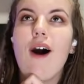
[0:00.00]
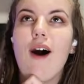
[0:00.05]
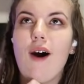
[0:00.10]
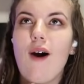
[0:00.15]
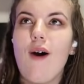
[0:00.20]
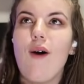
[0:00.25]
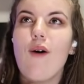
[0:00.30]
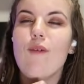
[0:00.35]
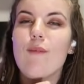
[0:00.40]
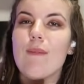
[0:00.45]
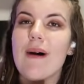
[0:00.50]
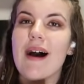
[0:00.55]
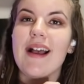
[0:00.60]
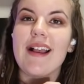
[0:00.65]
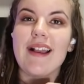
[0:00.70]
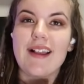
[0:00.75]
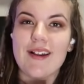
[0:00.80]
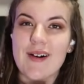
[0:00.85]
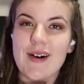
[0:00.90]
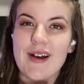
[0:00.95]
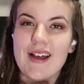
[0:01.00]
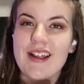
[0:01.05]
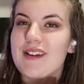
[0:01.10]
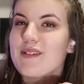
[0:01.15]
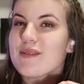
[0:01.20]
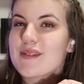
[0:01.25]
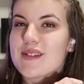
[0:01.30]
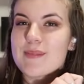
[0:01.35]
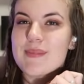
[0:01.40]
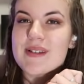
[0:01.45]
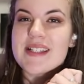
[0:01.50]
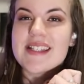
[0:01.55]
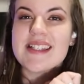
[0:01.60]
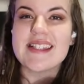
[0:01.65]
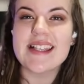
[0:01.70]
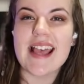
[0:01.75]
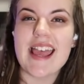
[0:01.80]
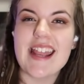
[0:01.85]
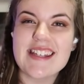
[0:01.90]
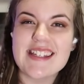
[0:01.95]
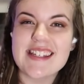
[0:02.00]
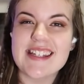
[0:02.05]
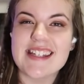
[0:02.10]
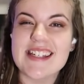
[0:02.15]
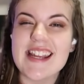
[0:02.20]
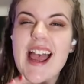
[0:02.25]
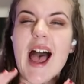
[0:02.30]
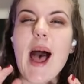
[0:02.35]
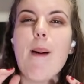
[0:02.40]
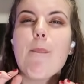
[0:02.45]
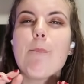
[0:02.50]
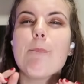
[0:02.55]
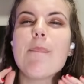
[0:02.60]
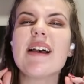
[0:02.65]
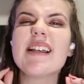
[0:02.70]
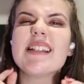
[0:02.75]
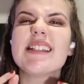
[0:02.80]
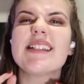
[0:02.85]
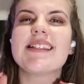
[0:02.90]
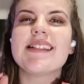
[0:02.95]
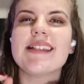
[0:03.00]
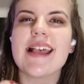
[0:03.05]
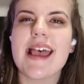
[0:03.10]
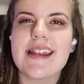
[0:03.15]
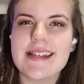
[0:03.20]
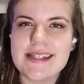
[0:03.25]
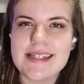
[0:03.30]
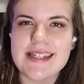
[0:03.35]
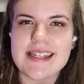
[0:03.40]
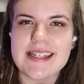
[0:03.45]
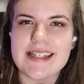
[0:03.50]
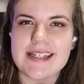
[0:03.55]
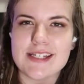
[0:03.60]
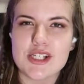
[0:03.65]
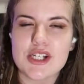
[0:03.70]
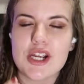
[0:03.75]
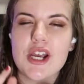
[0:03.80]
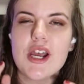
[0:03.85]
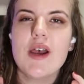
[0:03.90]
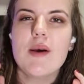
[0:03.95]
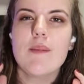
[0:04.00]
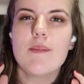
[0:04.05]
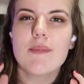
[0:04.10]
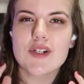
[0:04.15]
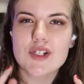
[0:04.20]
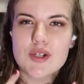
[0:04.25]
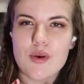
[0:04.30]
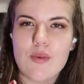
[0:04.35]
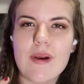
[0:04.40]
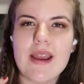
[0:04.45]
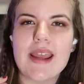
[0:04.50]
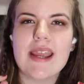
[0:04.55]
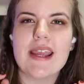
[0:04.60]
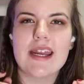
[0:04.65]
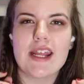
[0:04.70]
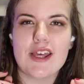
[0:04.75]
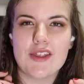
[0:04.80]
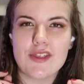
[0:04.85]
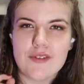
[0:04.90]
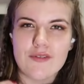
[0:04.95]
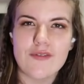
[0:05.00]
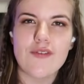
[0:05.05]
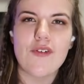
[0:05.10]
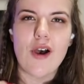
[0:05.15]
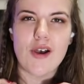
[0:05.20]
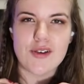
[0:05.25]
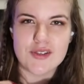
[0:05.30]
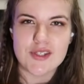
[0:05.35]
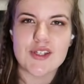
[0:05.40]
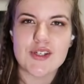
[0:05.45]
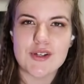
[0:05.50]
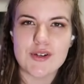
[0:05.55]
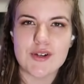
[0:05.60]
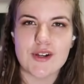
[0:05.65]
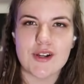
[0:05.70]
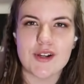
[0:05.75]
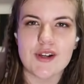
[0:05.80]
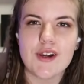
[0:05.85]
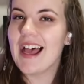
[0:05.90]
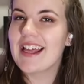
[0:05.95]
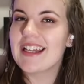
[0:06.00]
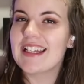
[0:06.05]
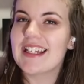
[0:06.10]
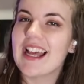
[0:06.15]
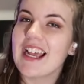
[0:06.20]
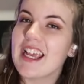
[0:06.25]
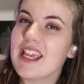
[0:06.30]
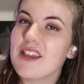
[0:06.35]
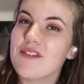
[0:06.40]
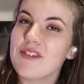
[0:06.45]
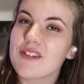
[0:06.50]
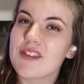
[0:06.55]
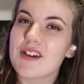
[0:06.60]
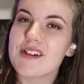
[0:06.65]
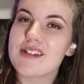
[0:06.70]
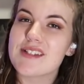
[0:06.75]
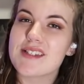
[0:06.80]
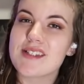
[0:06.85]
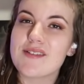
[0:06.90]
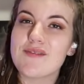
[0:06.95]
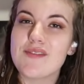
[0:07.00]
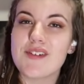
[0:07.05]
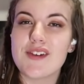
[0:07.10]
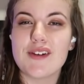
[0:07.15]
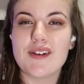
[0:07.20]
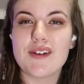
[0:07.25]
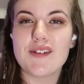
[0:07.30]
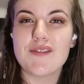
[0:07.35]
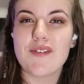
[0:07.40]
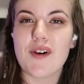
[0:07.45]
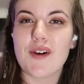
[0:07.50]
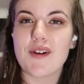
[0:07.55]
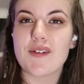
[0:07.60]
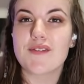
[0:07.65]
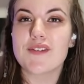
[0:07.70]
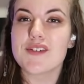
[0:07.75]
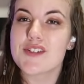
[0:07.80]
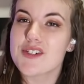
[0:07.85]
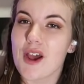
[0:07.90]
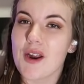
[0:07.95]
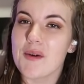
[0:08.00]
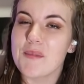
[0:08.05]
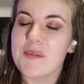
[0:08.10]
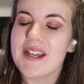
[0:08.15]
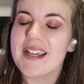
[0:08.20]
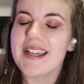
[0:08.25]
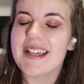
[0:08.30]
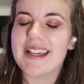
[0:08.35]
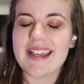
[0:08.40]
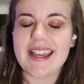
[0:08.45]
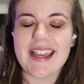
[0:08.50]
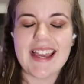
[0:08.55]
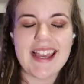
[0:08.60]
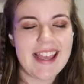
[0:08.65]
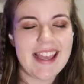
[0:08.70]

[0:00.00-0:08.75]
Oh my god, it was a percentage, a percentage between the first two. And lucky for those of you who voted for John Wick,